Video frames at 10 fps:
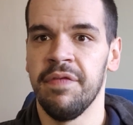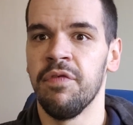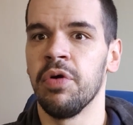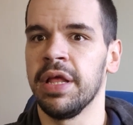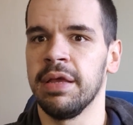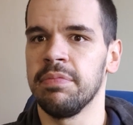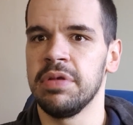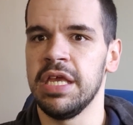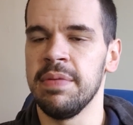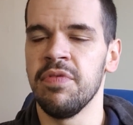avoiding
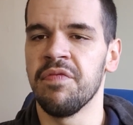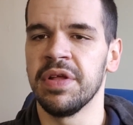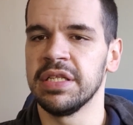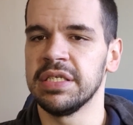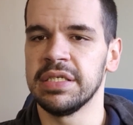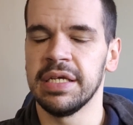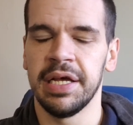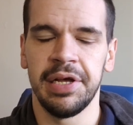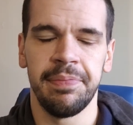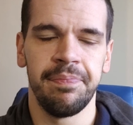key movements
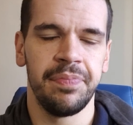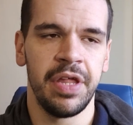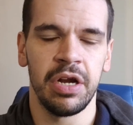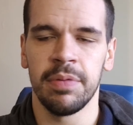that